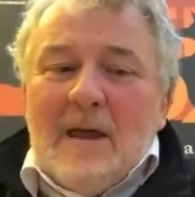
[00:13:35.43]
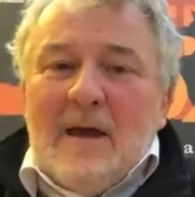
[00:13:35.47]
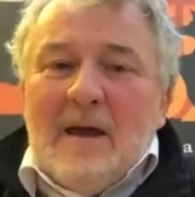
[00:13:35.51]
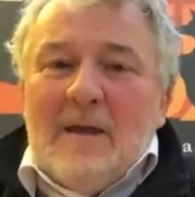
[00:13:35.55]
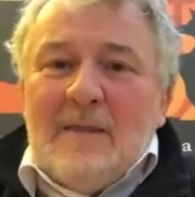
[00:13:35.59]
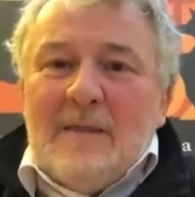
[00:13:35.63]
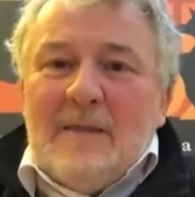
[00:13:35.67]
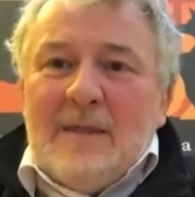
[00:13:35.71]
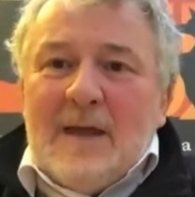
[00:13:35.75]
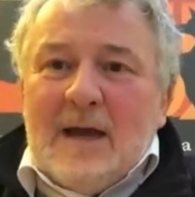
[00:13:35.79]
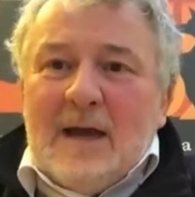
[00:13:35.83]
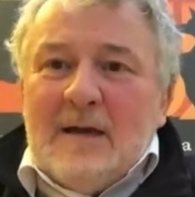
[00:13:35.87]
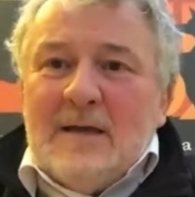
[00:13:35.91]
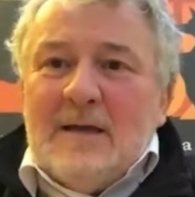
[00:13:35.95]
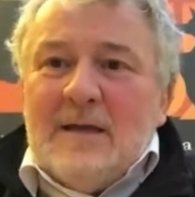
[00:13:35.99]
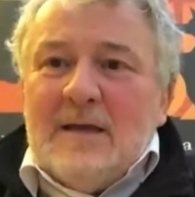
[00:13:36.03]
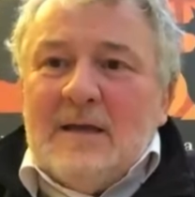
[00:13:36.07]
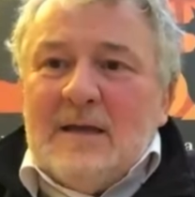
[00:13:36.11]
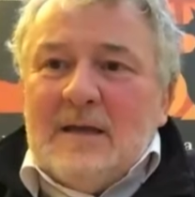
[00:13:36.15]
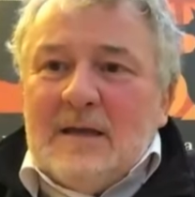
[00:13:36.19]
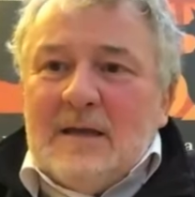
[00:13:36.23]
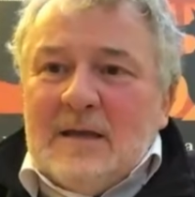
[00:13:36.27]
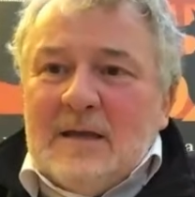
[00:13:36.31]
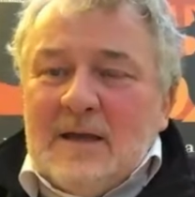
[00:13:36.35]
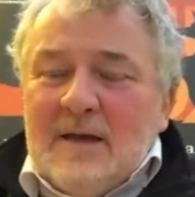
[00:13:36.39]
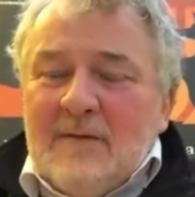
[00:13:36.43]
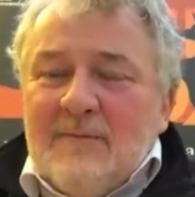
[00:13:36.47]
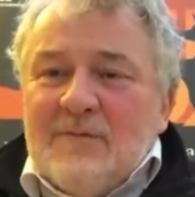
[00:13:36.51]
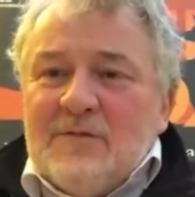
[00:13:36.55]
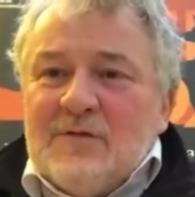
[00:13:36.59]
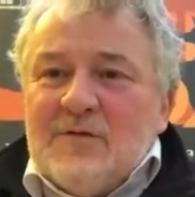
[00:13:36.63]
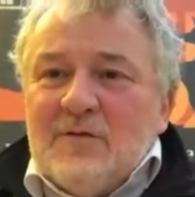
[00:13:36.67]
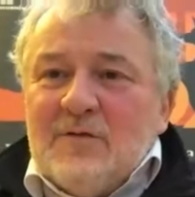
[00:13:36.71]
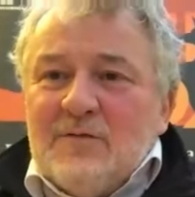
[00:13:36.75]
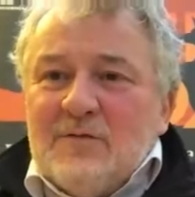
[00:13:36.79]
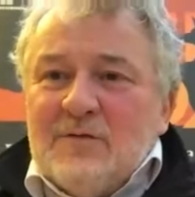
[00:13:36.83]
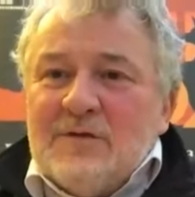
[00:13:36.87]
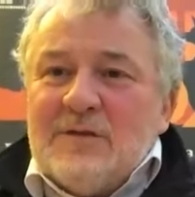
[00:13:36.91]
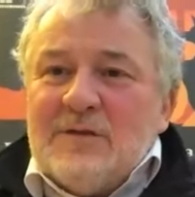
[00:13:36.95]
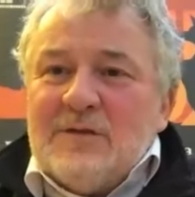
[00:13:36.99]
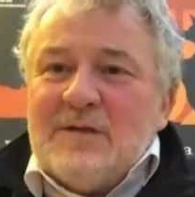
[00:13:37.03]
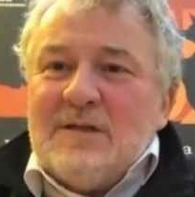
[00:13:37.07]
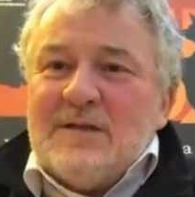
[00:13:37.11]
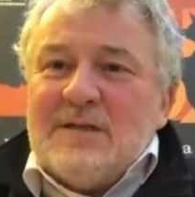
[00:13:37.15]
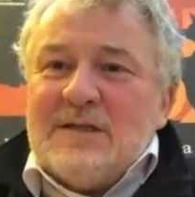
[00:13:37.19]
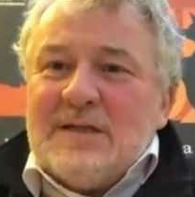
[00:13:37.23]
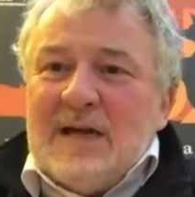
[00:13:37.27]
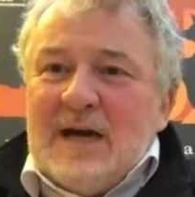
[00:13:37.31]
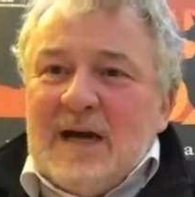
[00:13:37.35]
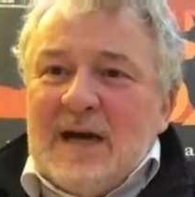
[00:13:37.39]
and that gives us
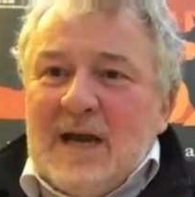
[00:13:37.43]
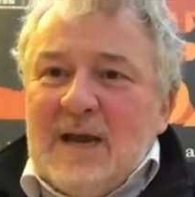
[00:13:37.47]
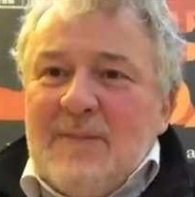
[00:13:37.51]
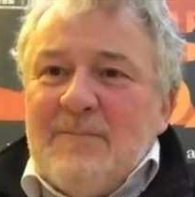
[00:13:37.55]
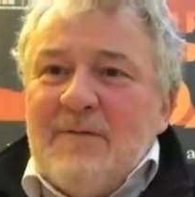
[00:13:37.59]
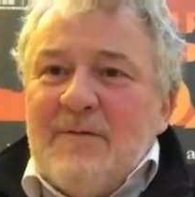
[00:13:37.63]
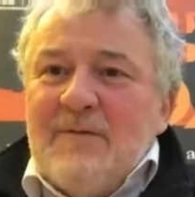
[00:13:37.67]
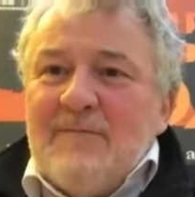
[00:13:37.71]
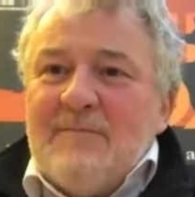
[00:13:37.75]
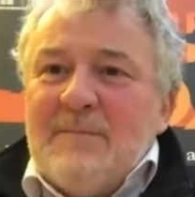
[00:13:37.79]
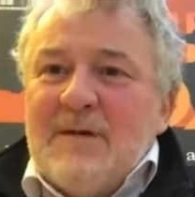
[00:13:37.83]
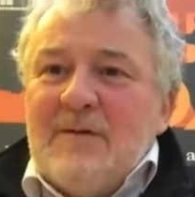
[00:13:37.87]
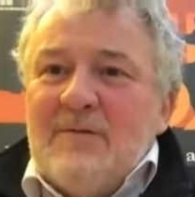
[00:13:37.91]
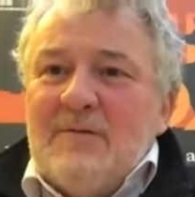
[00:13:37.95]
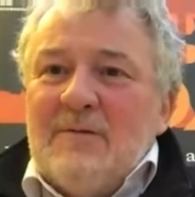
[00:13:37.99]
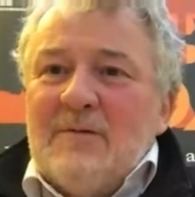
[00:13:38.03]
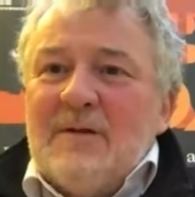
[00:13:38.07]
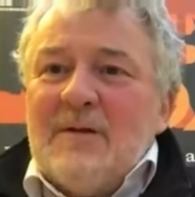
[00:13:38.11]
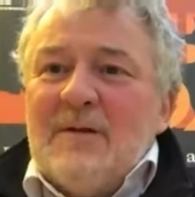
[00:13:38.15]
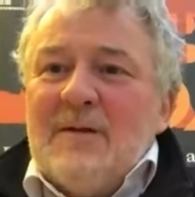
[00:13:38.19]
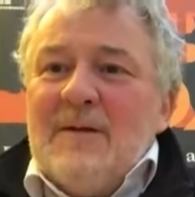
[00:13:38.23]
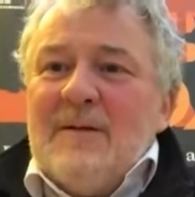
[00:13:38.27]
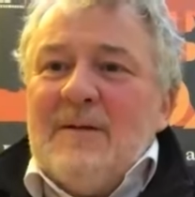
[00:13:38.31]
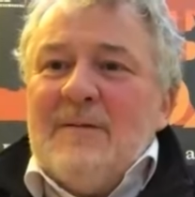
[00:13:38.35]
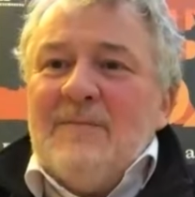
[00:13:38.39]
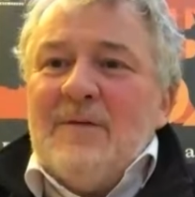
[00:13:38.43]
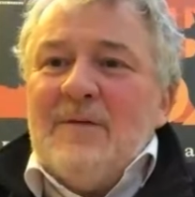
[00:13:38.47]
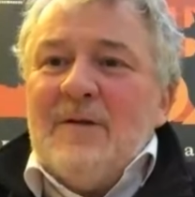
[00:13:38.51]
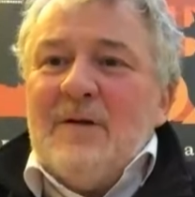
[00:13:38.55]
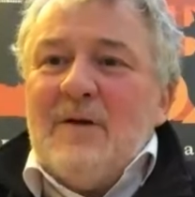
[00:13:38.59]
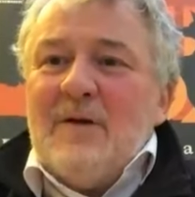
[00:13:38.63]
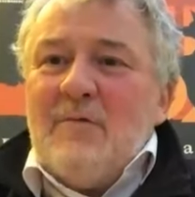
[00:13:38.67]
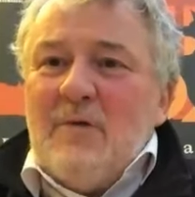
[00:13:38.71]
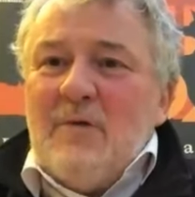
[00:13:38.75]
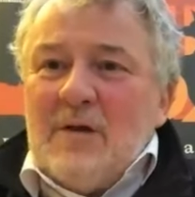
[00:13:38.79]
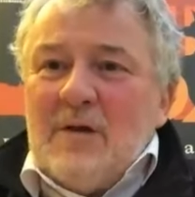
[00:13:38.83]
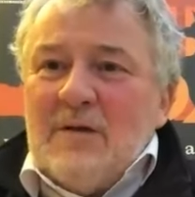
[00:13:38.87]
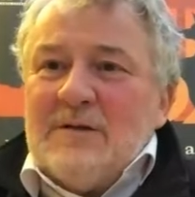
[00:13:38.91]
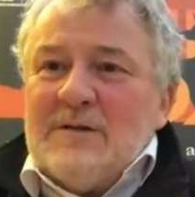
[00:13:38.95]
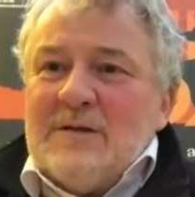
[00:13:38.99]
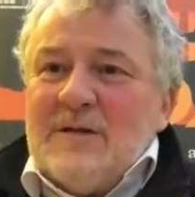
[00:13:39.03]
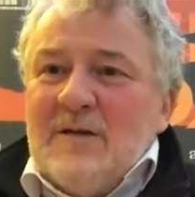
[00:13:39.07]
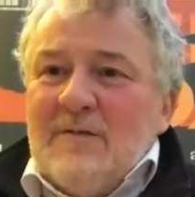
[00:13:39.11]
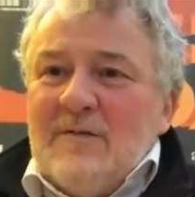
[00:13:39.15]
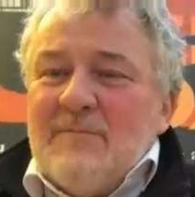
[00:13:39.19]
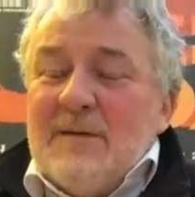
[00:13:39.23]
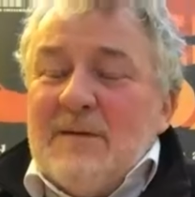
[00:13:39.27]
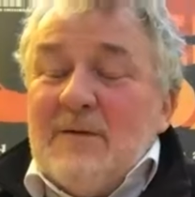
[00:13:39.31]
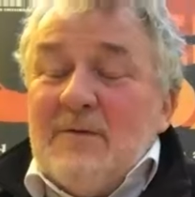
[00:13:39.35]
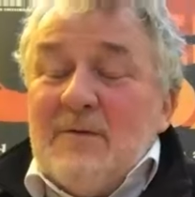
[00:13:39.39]
the type of milk, the quality
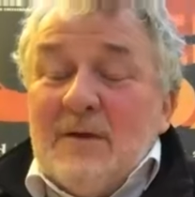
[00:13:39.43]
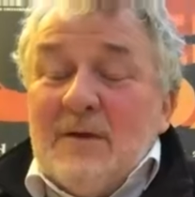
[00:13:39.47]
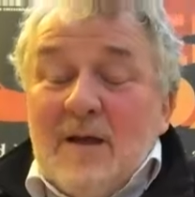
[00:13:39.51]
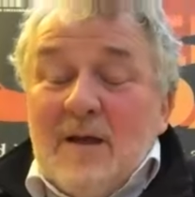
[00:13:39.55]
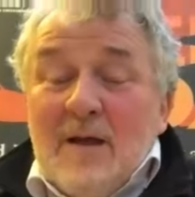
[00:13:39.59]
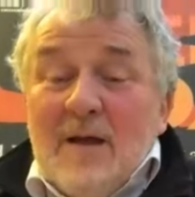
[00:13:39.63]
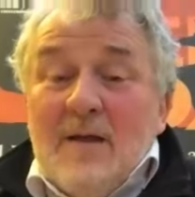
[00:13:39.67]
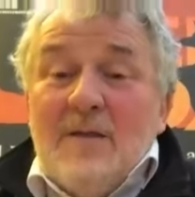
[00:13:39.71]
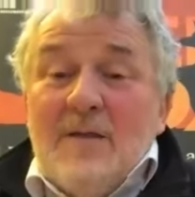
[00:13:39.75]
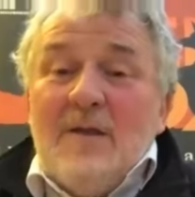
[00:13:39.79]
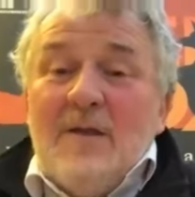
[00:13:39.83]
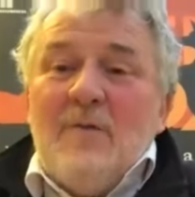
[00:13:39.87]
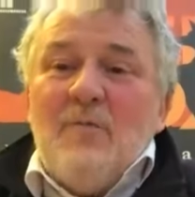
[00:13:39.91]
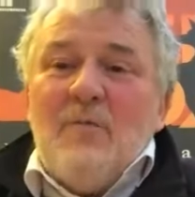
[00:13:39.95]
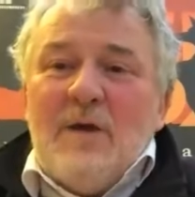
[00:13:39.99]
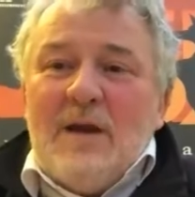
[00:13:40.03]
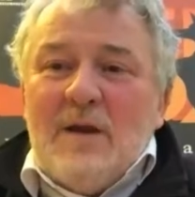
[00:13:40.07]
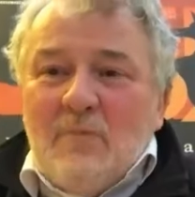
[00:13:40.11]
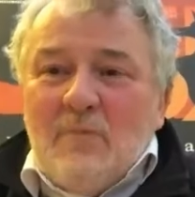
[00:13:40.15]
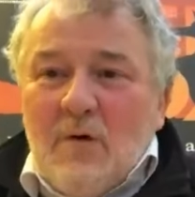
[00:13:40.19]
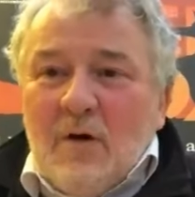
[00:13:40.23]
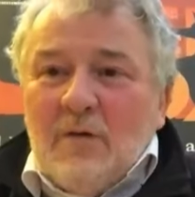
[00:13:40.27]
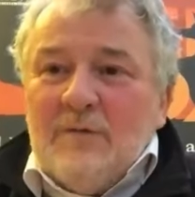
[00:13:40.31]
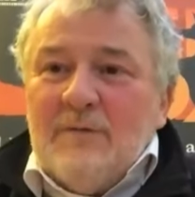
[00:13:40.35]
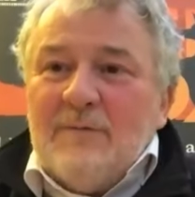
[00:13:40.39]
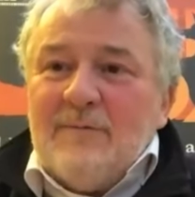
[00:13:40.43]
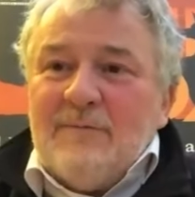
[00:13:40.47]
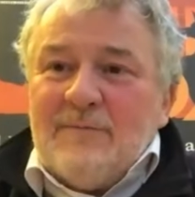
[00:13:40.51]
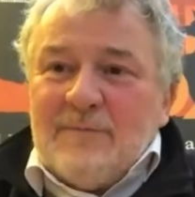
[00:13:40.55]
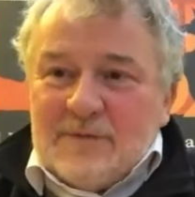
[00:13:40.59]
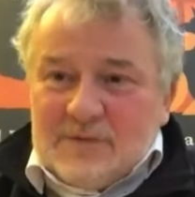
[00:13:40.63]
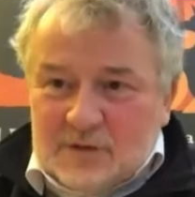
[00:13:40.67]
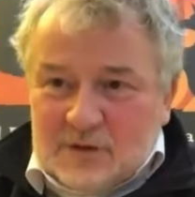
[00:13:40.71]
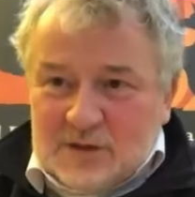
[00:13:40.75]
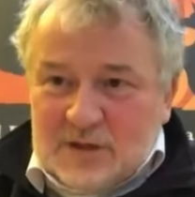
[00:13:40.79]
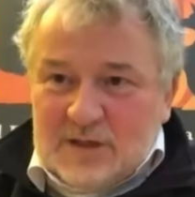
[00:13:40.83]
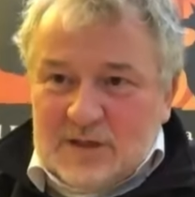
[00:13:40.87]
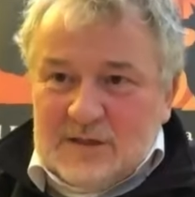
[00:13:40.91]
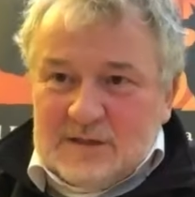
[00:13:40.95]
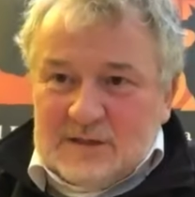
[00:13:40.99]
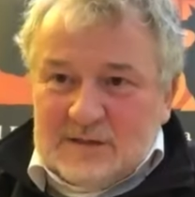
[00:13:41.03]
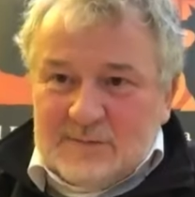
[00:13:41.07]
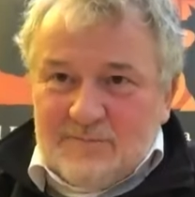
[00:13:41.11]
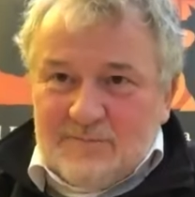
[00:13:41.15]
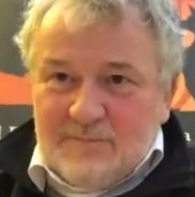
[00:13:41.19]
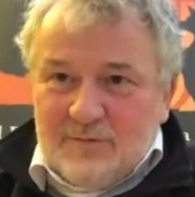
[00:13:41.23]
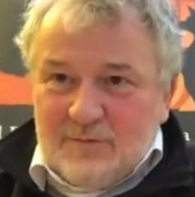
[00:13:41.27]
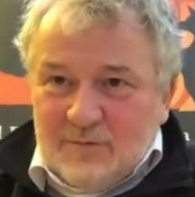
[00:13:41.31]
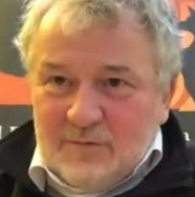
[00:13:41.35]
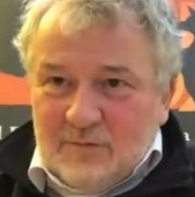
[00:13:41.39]
of milk that we want for cheese
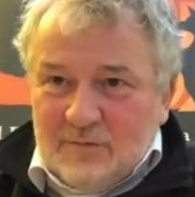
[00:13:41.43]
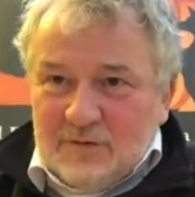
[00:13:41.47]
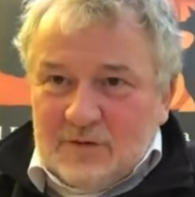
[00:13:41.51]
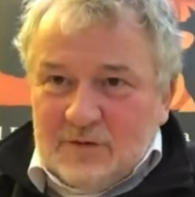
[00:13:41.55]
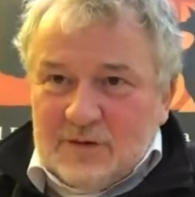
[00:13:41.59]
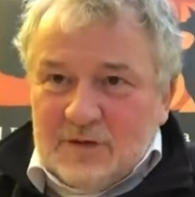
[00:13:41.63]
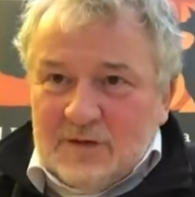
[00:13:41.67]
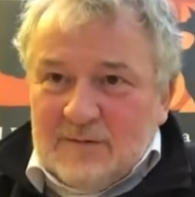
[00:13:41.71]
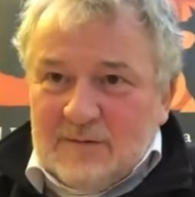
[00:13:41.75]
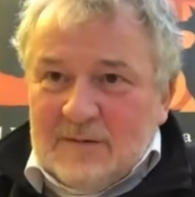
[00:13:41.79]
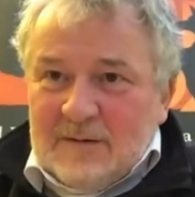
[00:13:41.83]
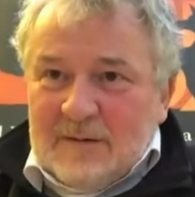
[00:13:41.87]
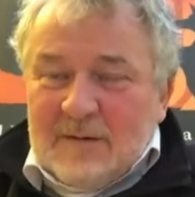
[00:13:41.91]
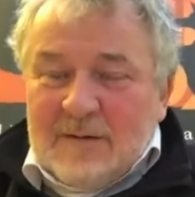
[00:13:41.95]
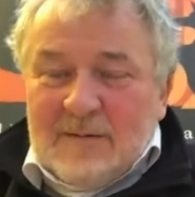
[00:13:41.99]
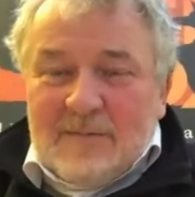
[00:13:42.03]
production.